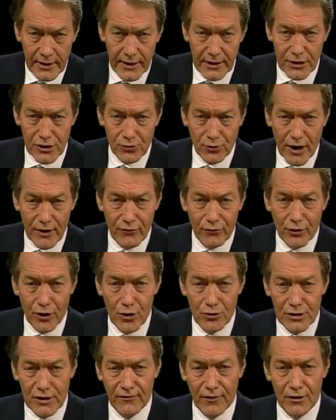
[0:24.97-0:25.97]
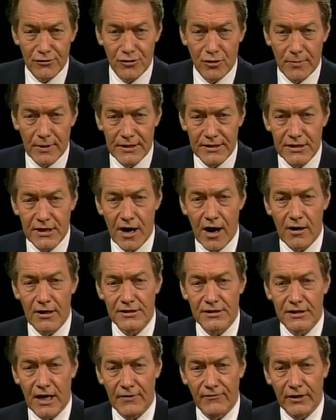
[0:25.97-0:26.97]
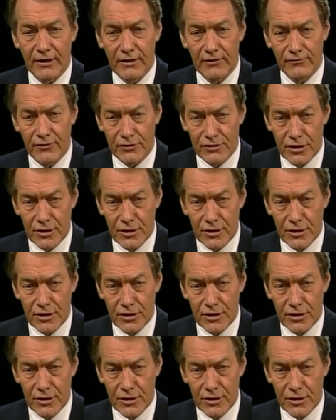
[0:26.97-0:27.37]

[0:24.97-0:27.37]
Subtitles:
He and his wife Rose have also been tireless advocates